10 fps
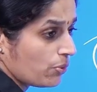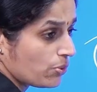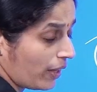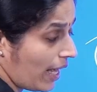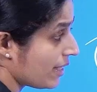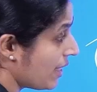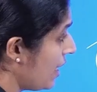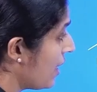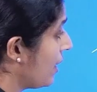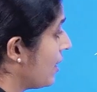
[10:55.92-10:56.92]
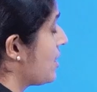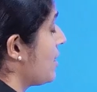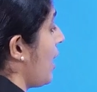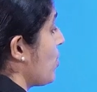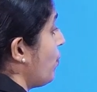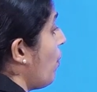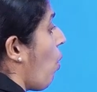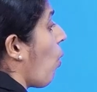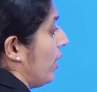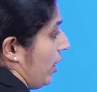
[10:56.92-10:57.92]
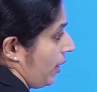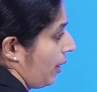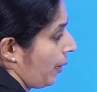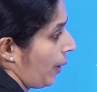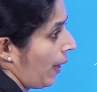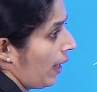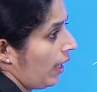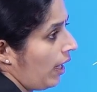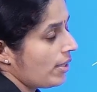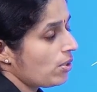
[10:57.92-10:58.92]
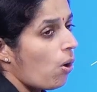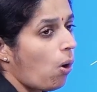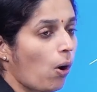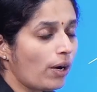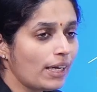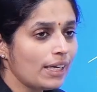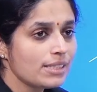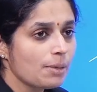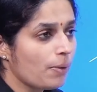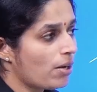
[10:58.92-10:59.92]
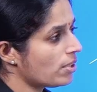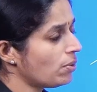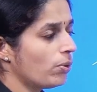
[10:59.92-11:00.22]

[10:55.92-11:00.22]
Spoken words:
which we can say. This is in the case of a holder. So, holder is a person